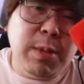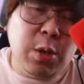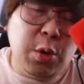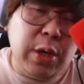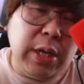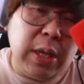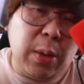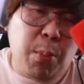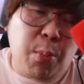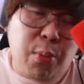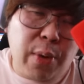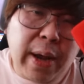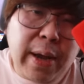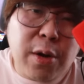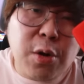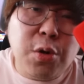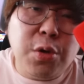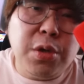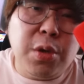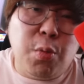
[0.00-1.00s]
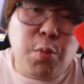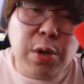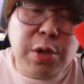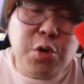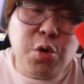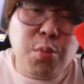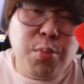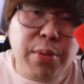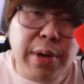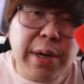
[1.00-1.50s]
get the Breakers,
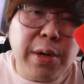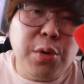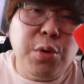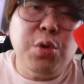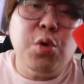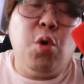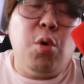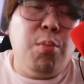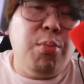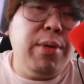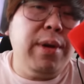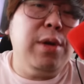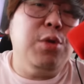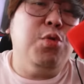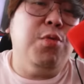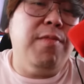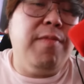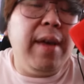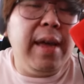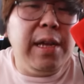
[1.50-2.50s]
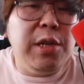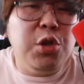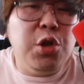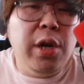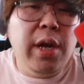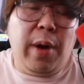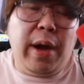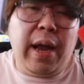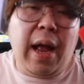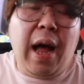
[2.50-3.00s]
Original Breakers, or Breakers Revenge.
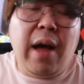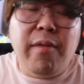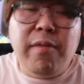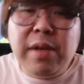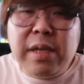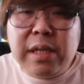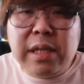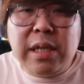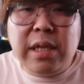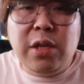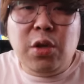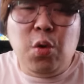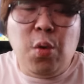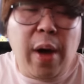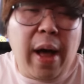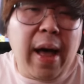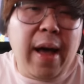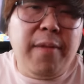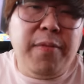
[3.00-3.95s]
And obviously, you have